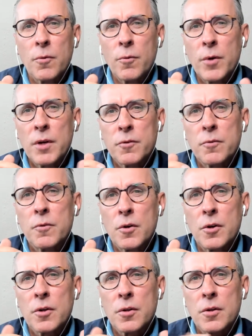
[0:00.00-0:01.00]
we have
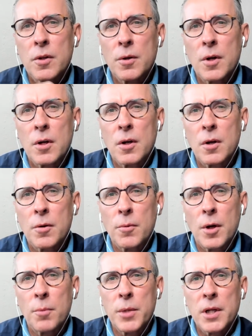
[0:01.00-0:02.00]
looked
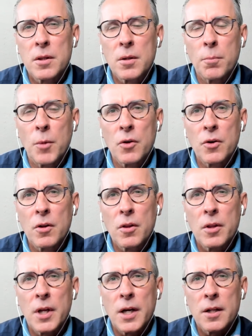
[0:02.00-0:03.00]
and built a
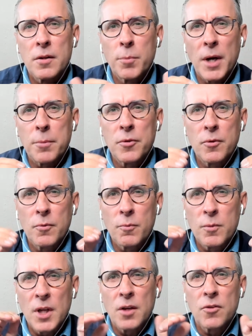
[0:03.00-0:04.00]
model that perhaps
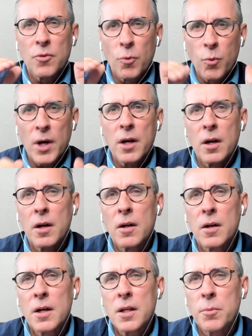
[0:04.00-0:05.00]
takes you
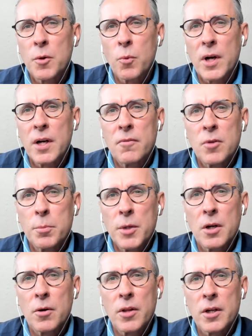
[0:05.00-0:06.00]
one level
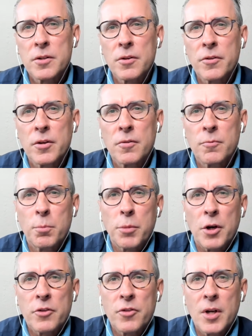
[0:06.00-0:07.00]
below that on the
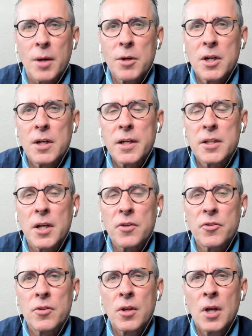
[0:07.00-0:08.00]
pass a double click
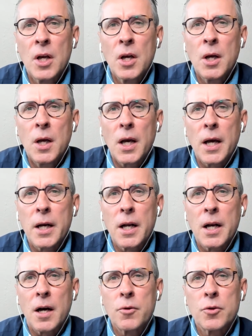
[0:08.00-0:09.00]
test, and
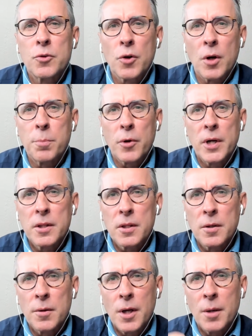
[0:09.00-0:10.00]
allow you to
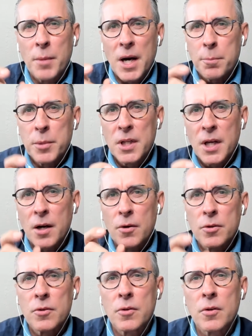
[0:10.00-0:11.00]
operate and map it
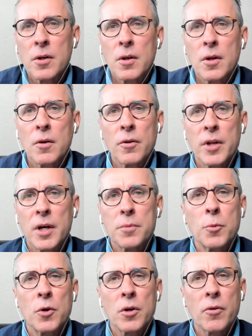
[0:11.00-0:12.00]
out on
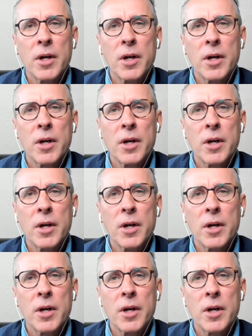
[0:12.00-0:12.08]
that more